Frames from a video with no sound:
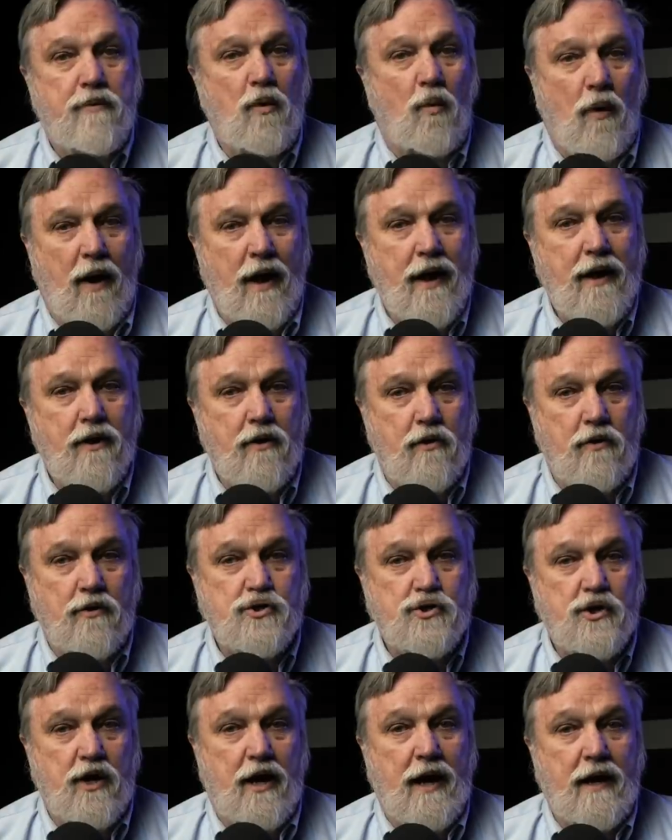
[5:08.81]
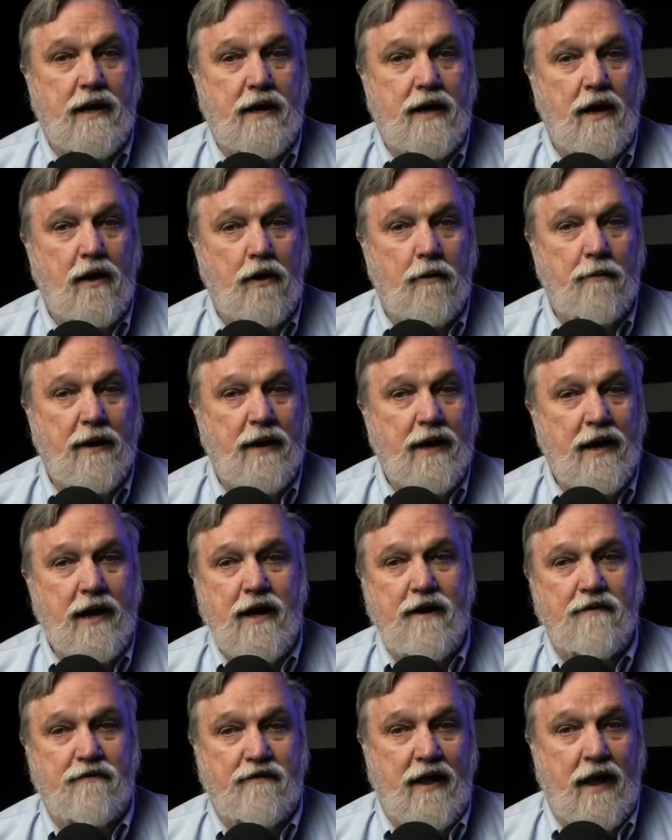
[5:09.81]
But why on earth should I care about
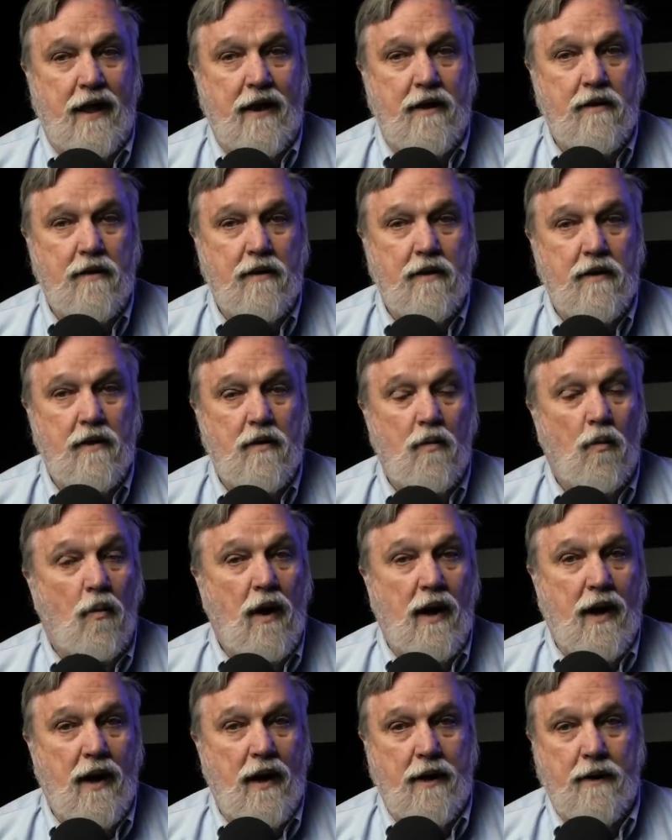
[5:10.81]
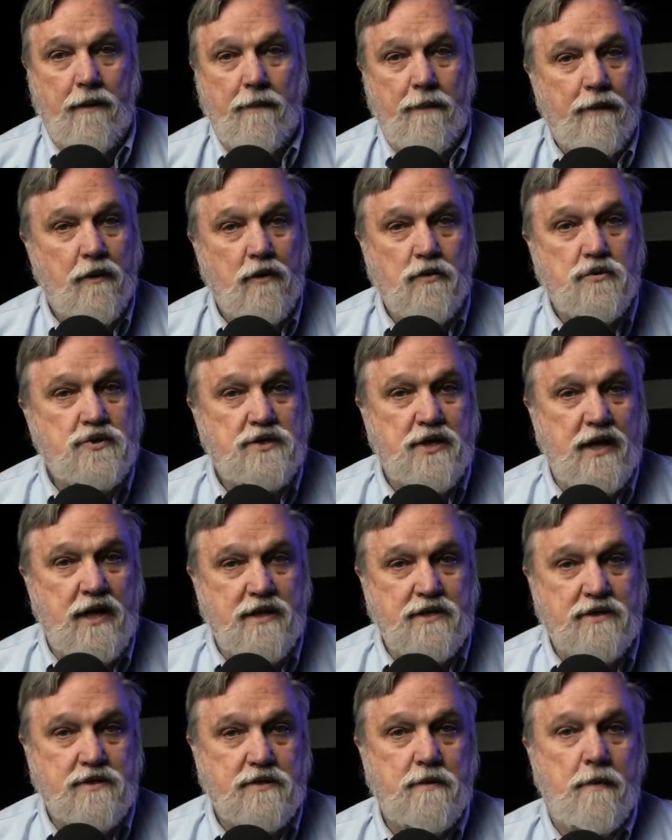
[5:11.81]
any of that? Why? Who
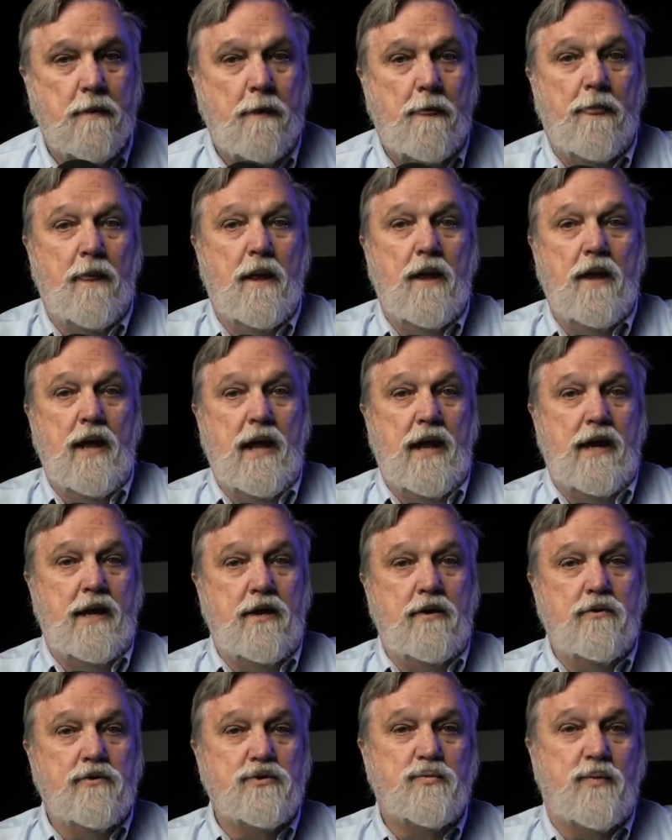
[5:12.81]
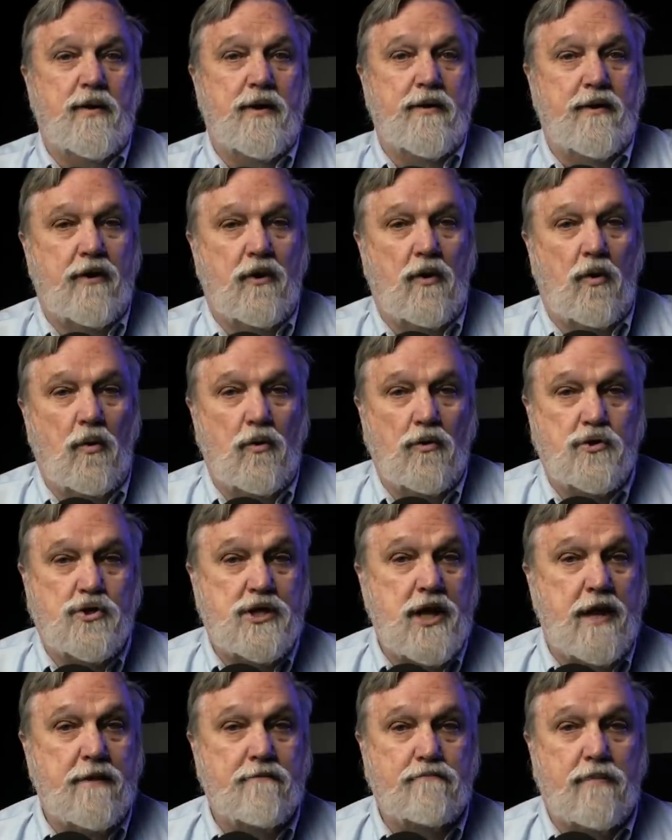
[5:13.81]
says? And here's where their whole
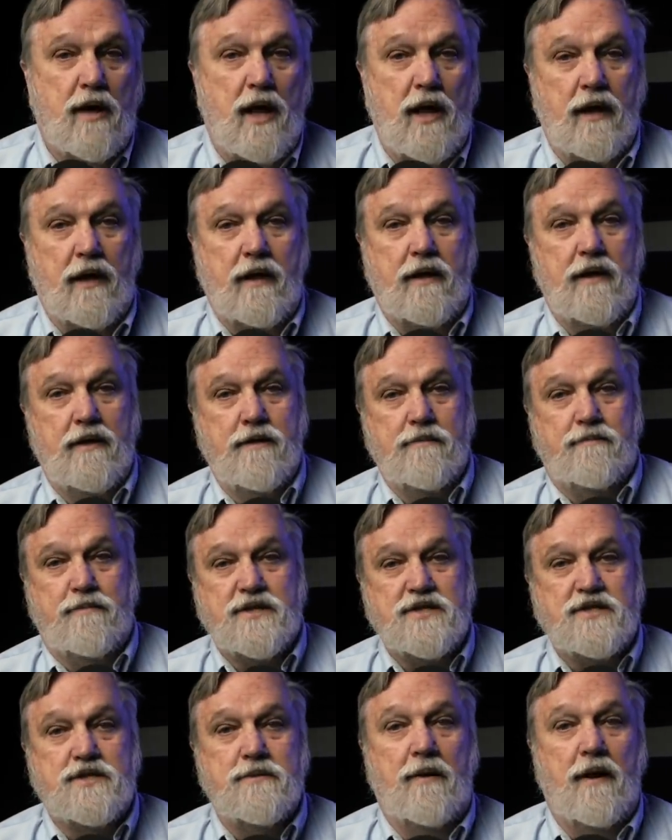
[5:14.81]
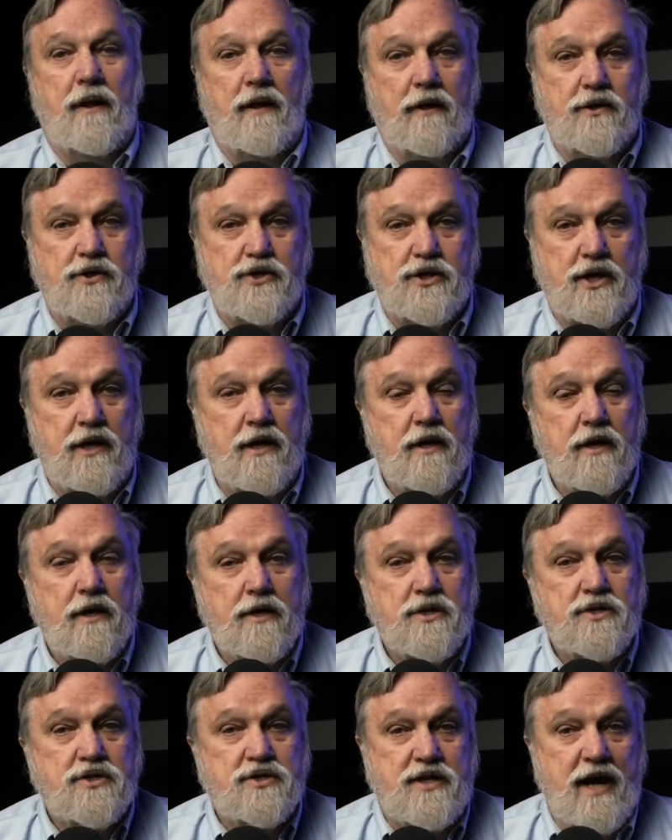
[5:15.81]
shambolic epistemology
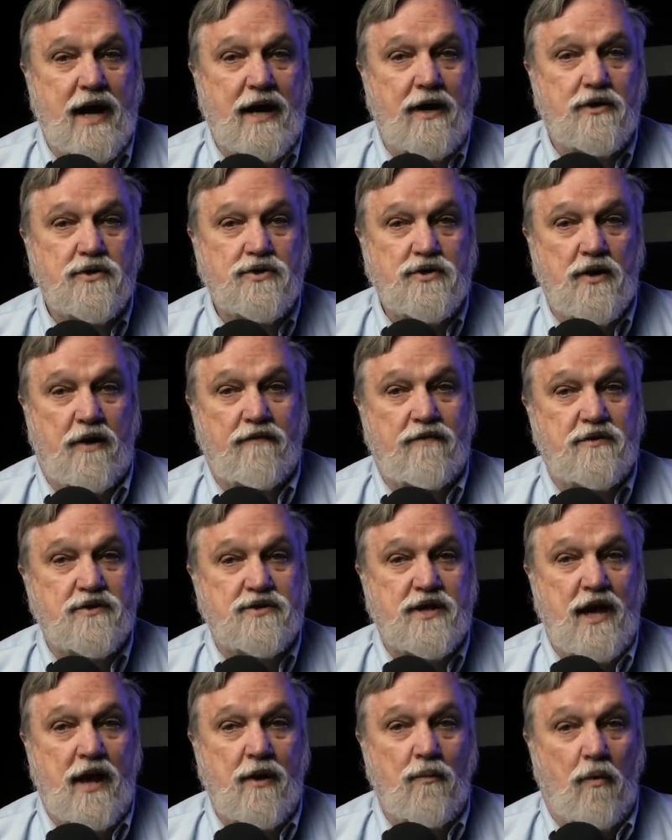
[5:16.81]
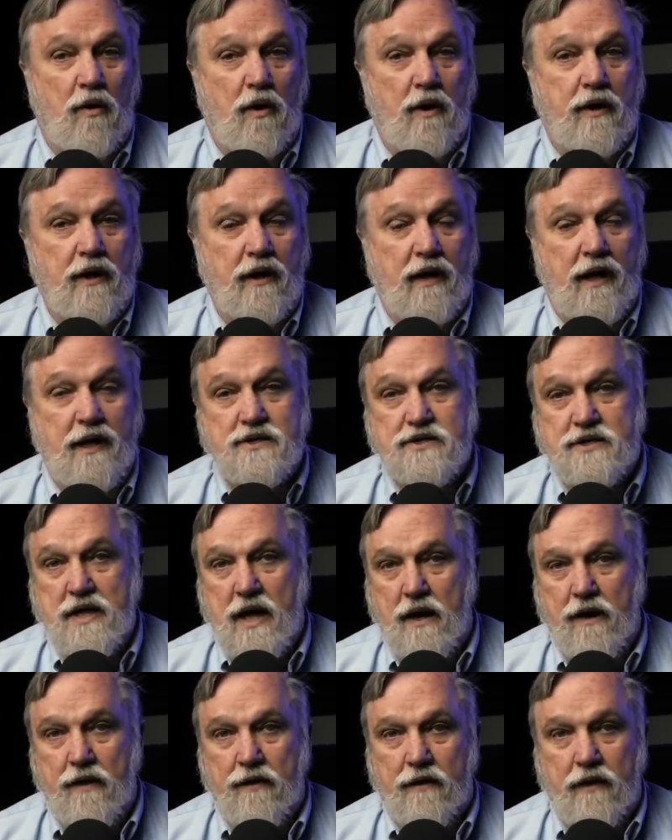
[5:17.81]
staggers off the sidewalk and lies
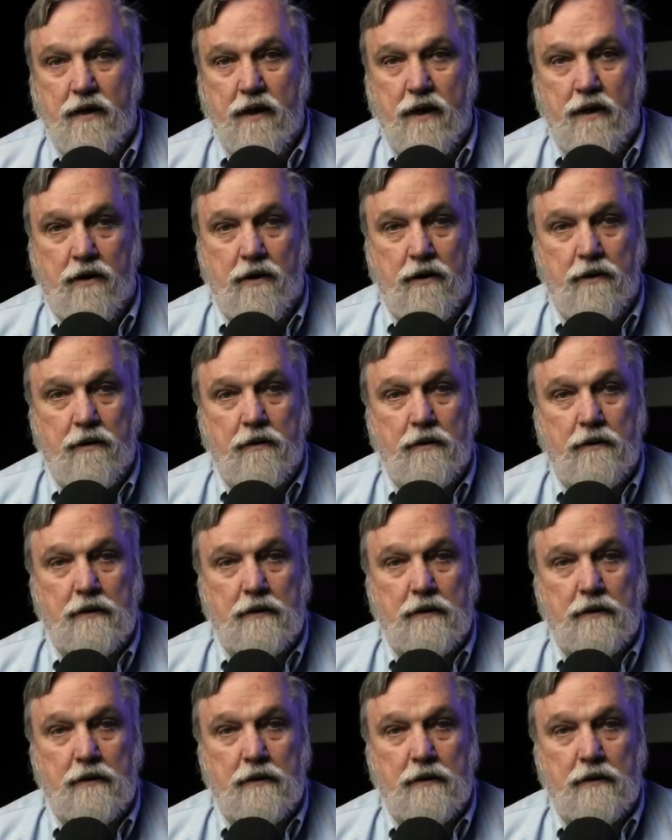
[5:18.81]
down in the gutter.